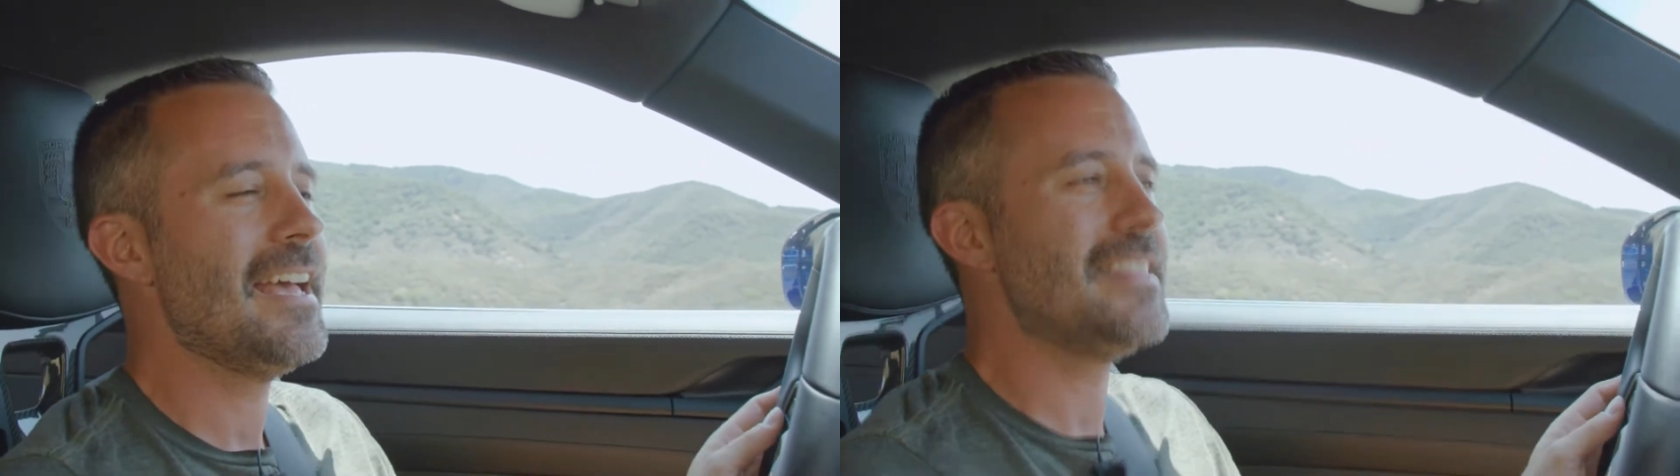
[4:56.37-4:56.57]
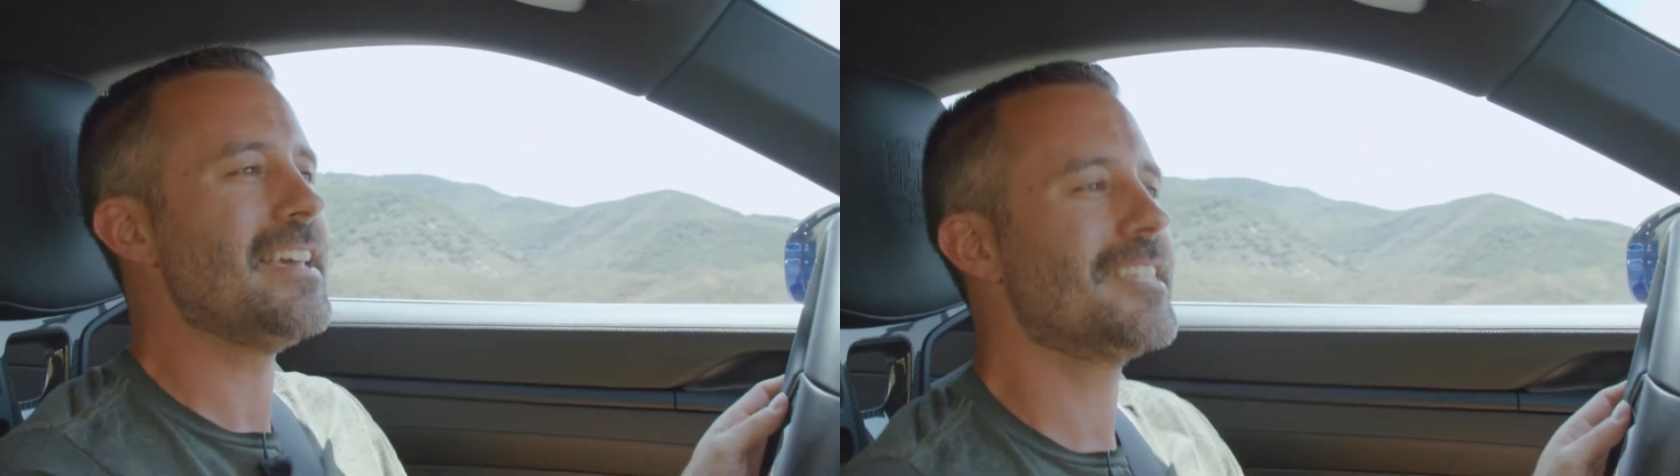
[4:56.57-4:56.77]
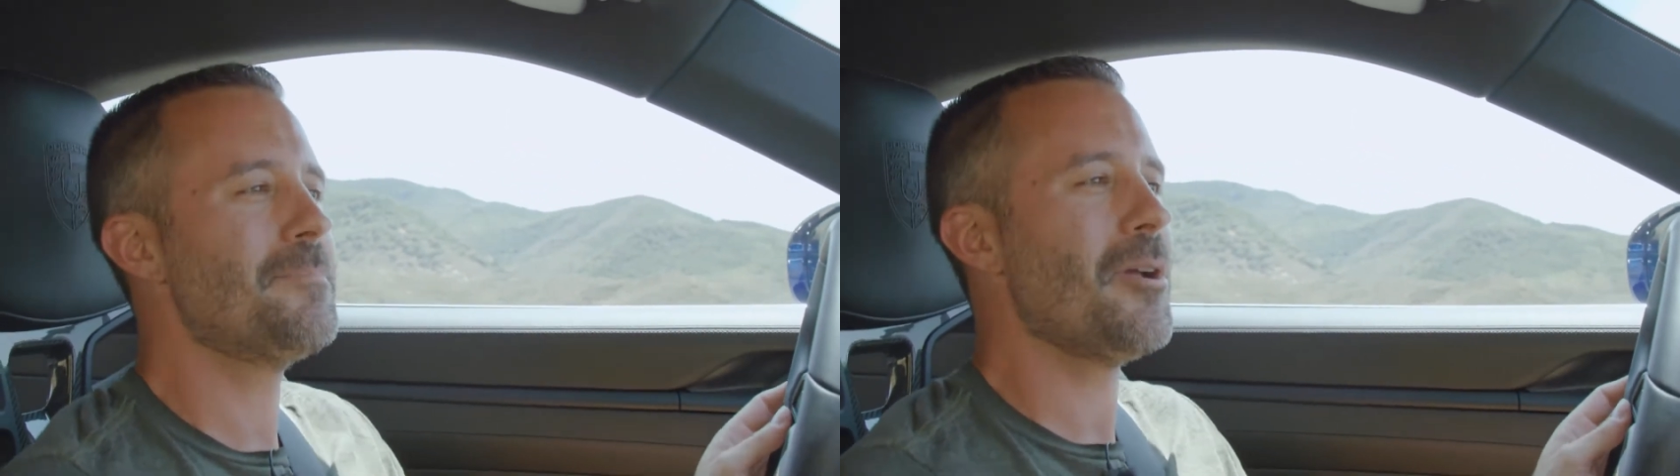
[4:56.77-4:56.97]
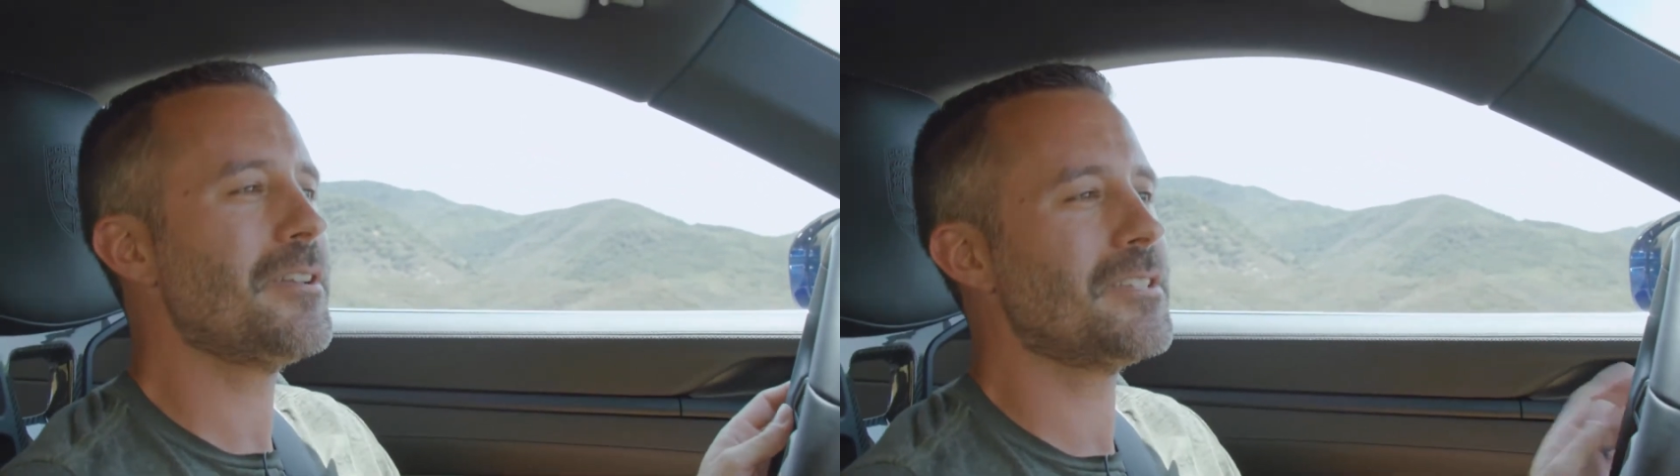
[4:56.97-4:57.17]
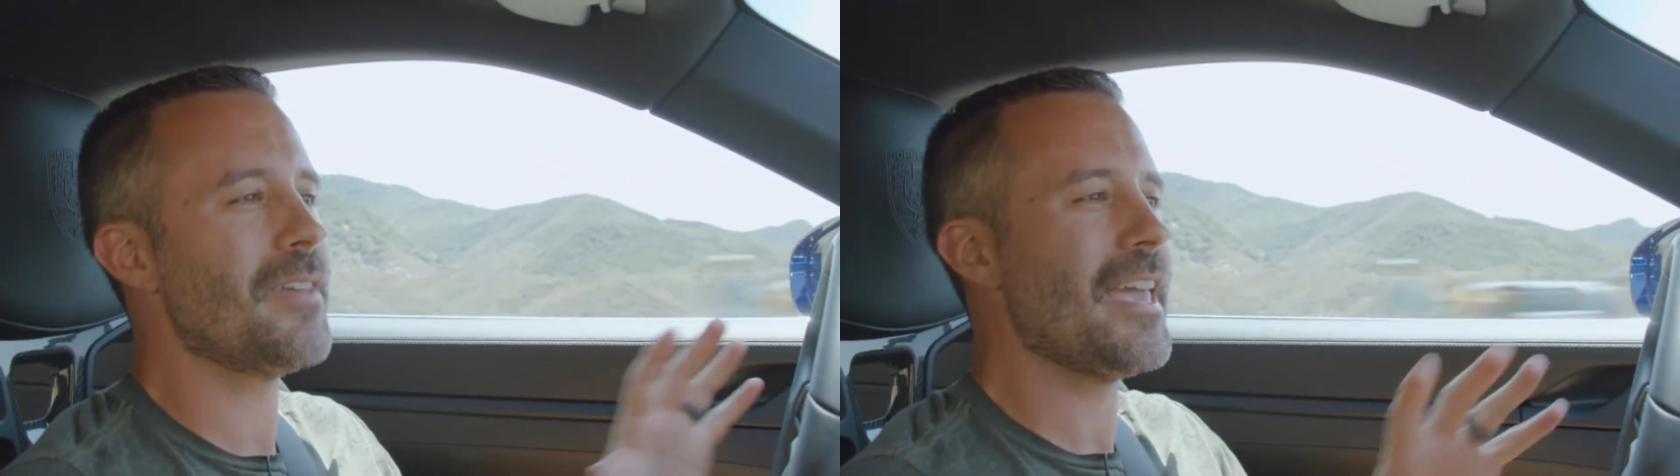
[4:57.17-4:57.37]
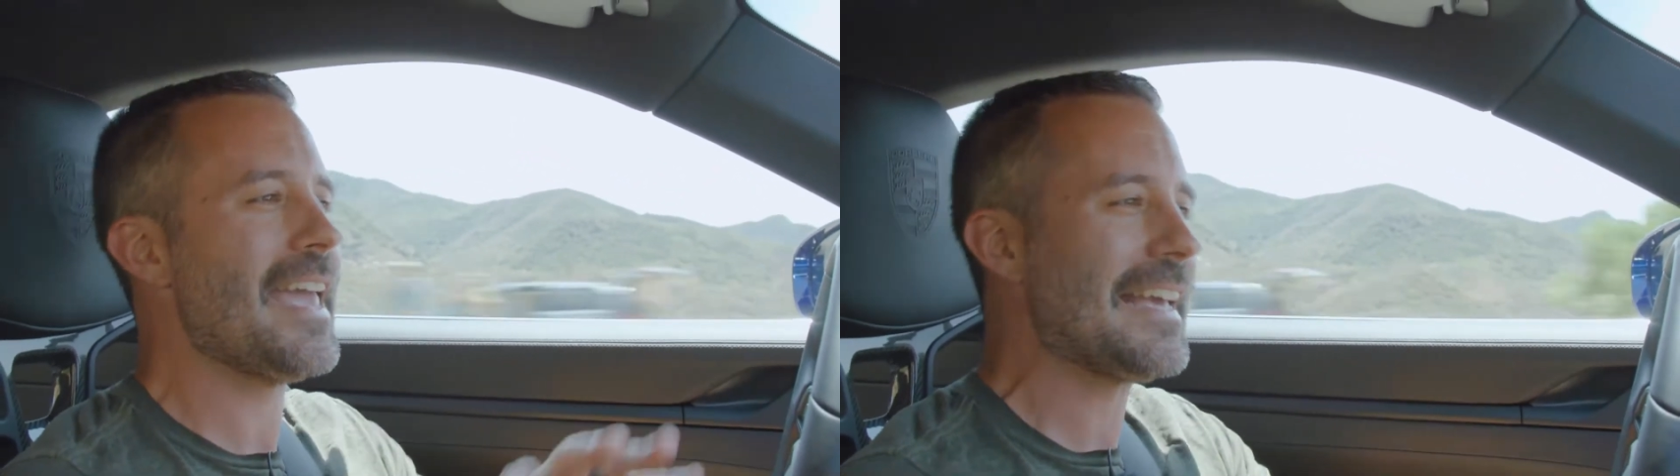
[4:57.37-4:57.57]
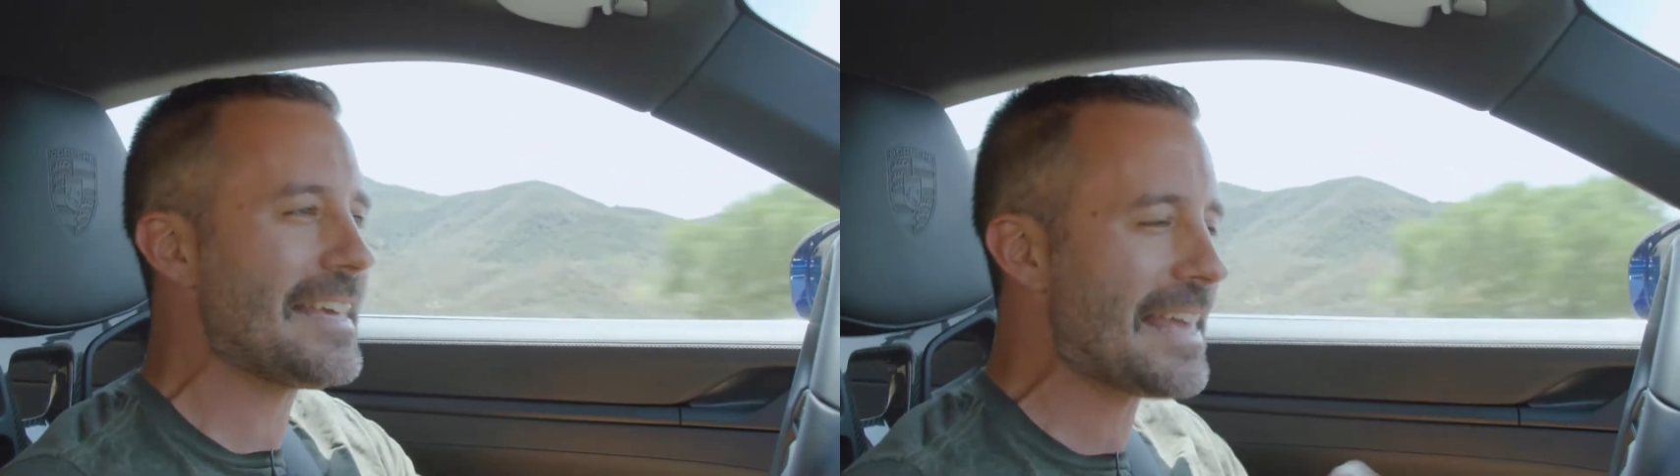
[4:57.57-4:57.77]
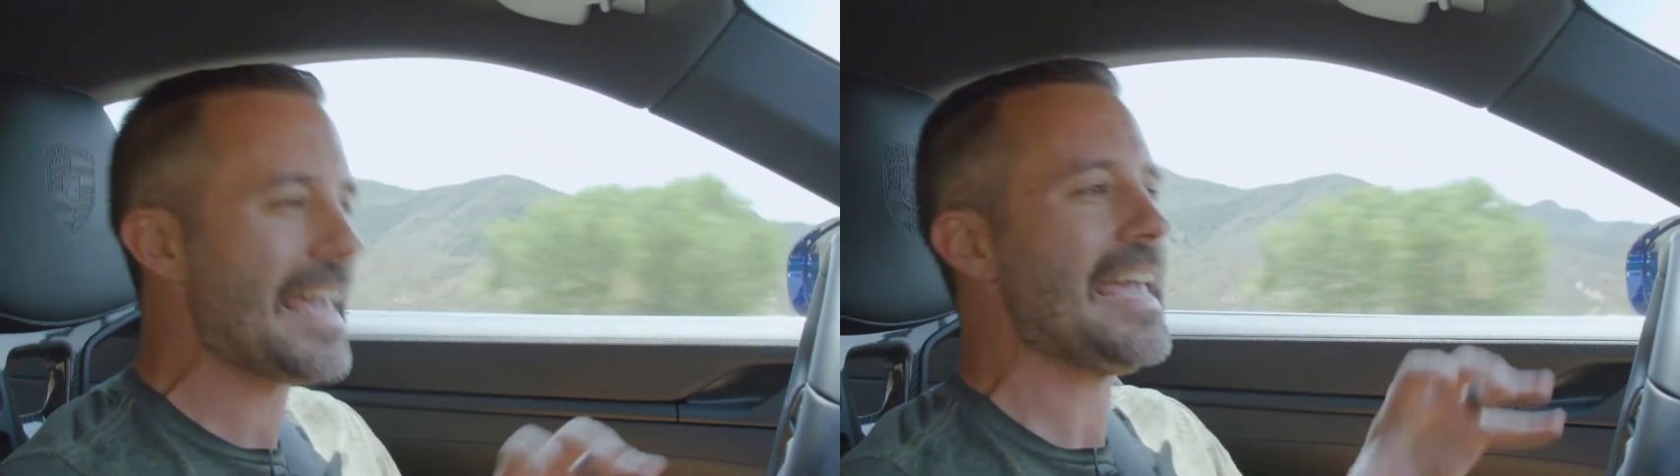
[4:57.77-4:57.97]
The experience of
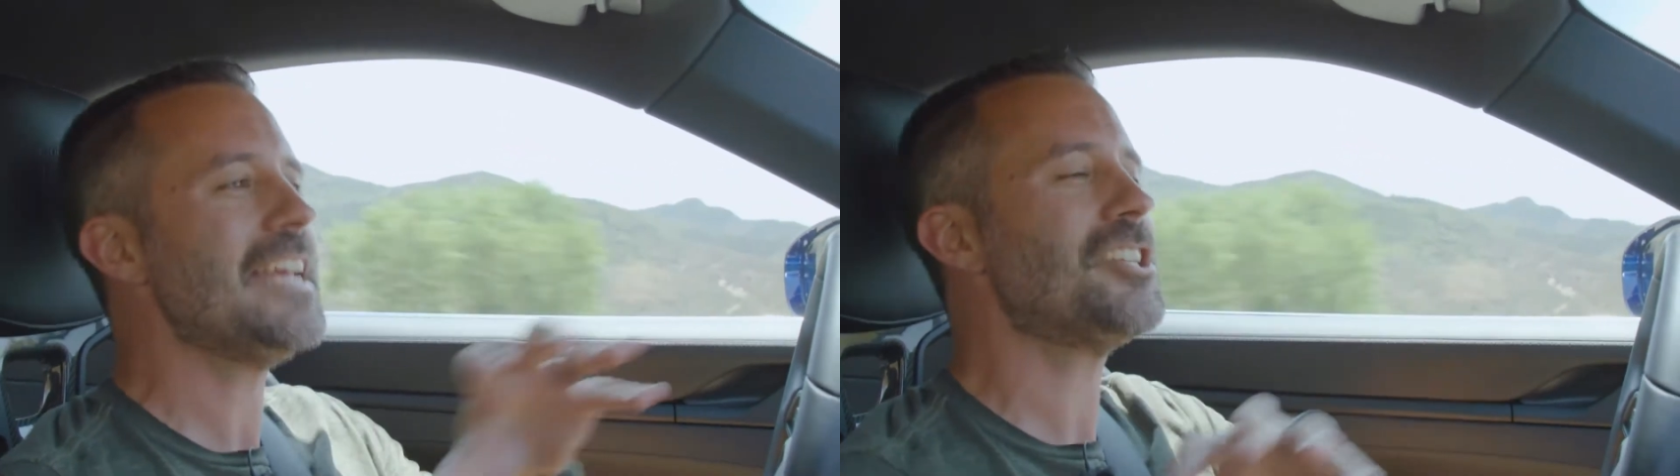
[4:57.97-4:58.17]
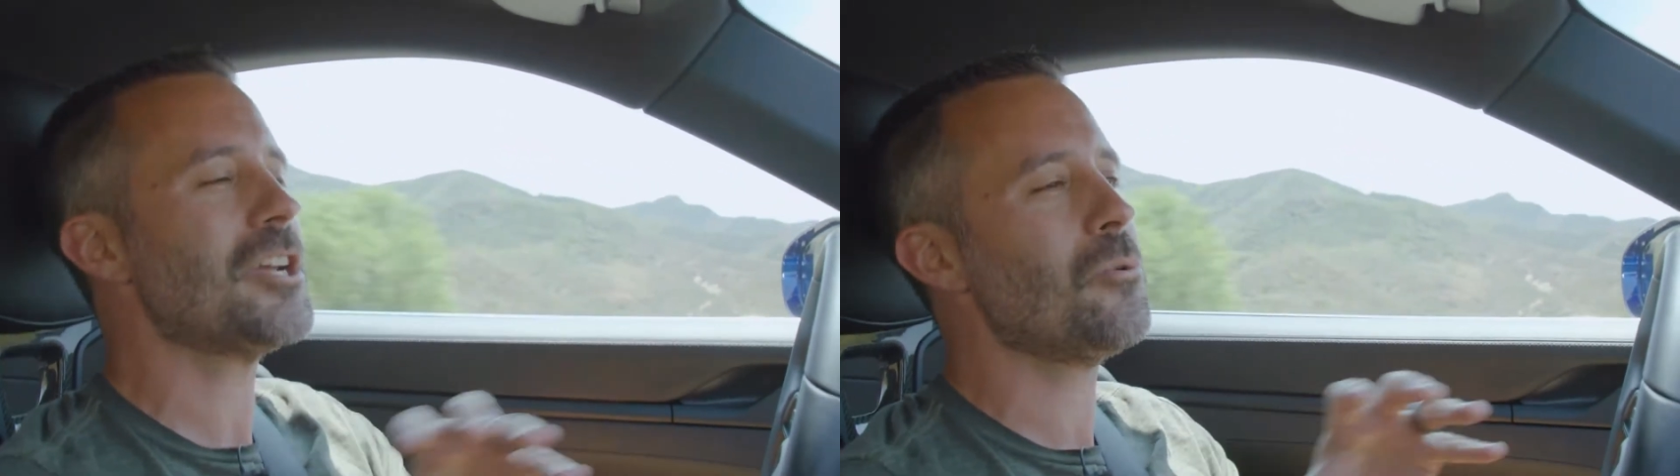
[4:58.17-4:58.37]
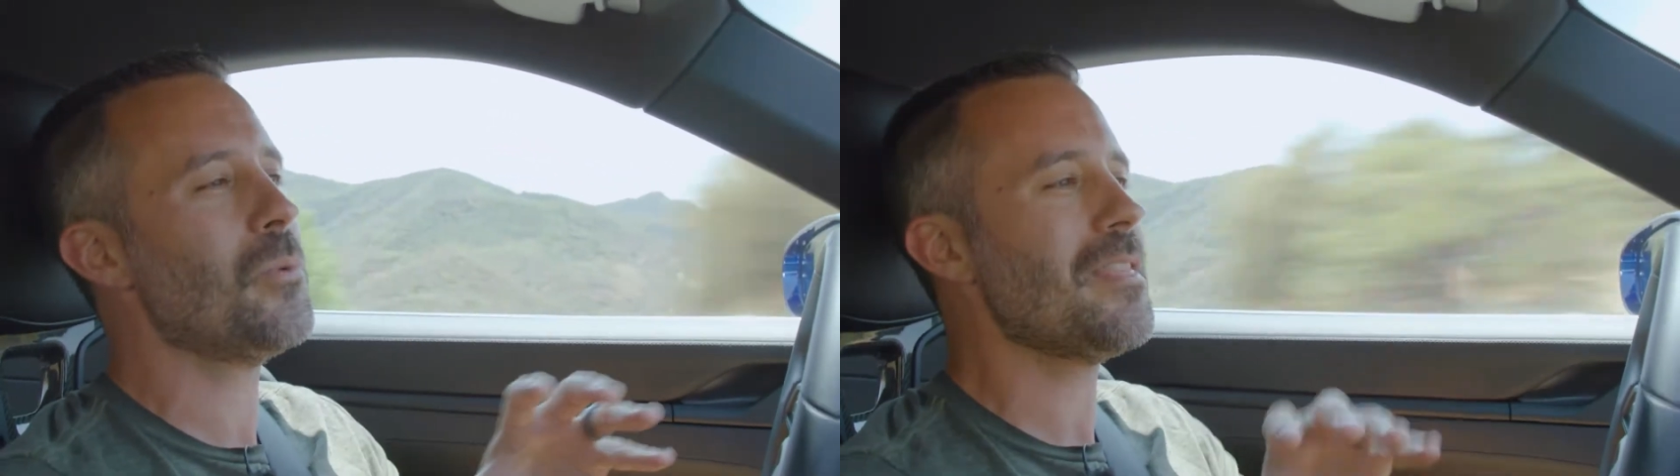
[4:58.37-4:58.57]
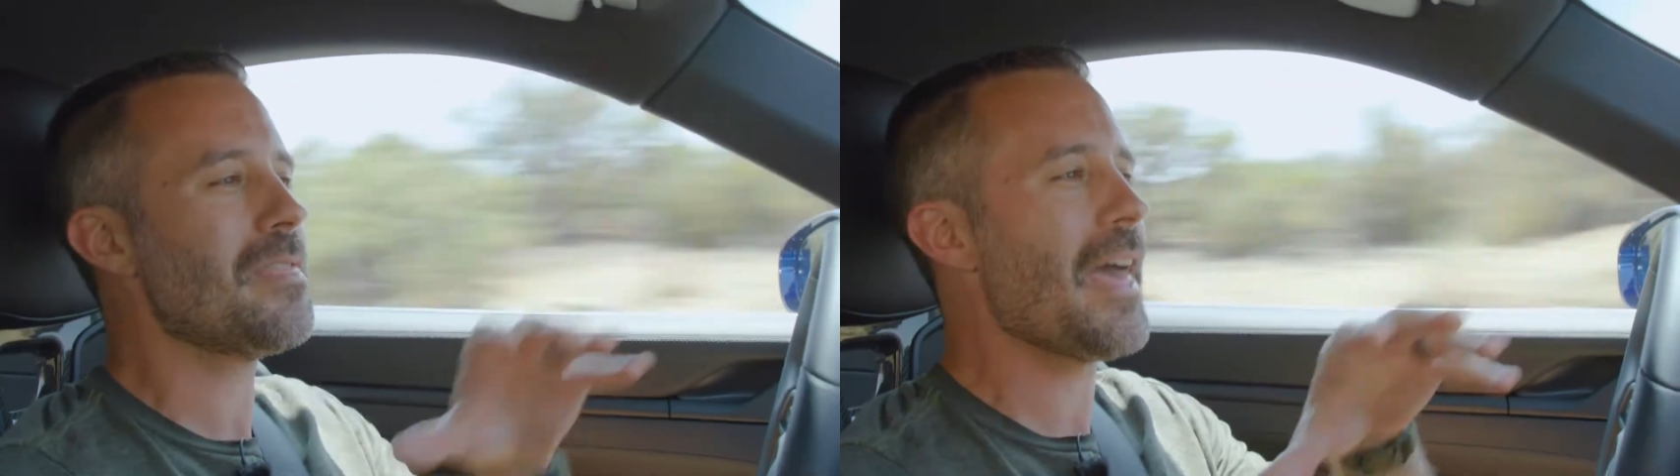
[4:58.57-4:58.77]
engaging with